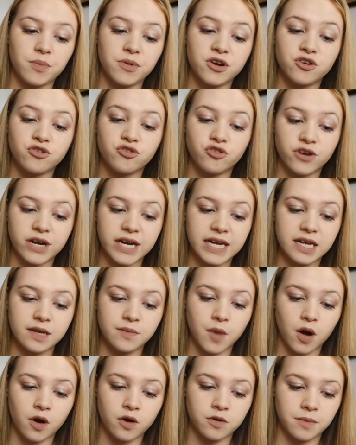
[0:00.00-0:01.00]

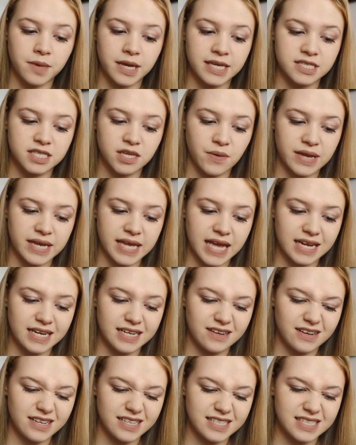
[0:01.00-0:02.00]
cream on me so I get
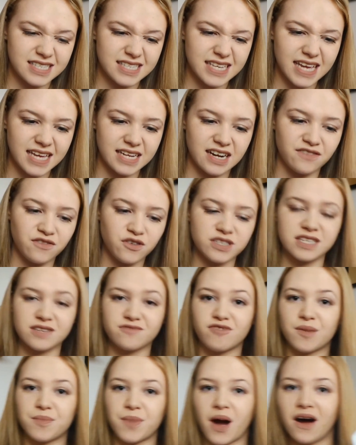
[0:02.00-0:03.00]
nice skin. I thought it said
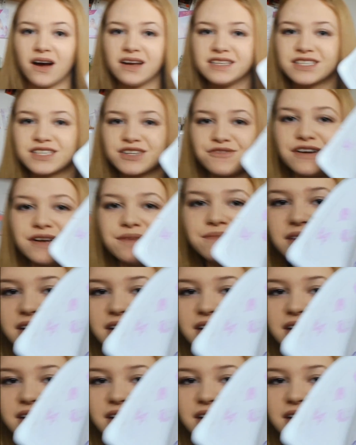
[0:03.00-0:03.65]
rub ice cream